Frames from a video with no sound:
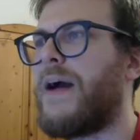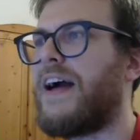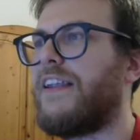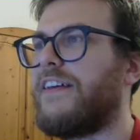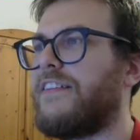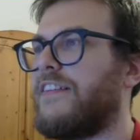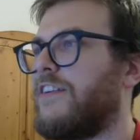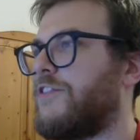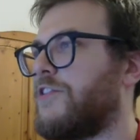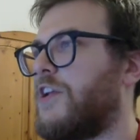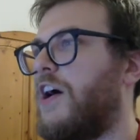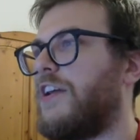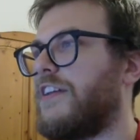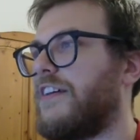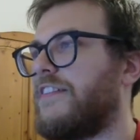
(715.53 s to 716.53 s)
Palace in
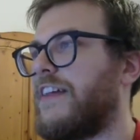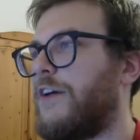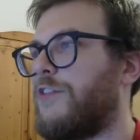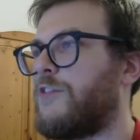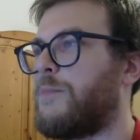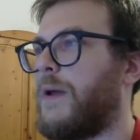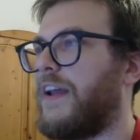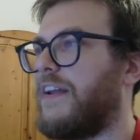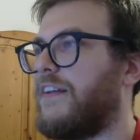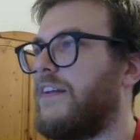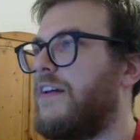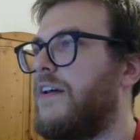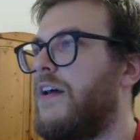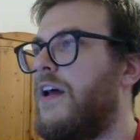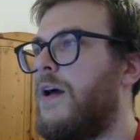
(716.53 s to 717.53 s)
Granada, South Spain,
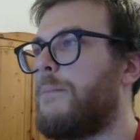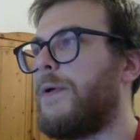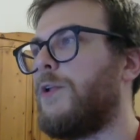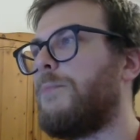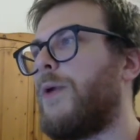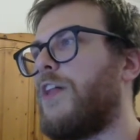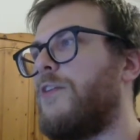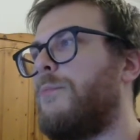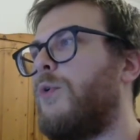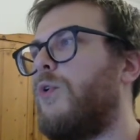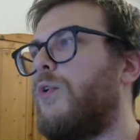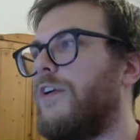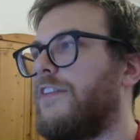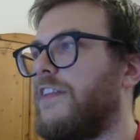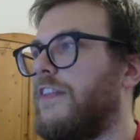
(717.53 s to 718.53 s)
built by the
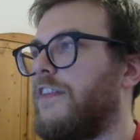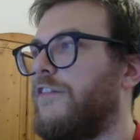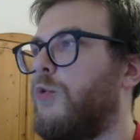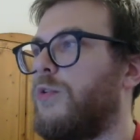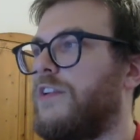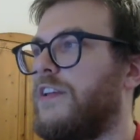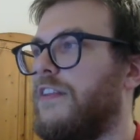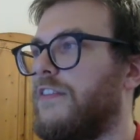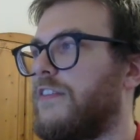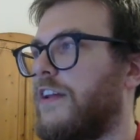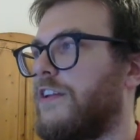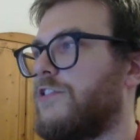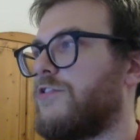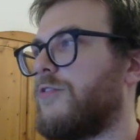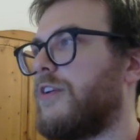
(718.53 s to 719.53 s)
Moors in the 14th
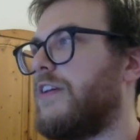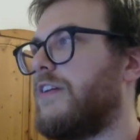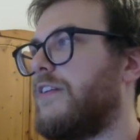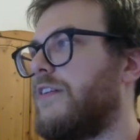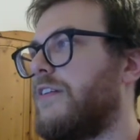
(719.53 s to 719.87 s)
century.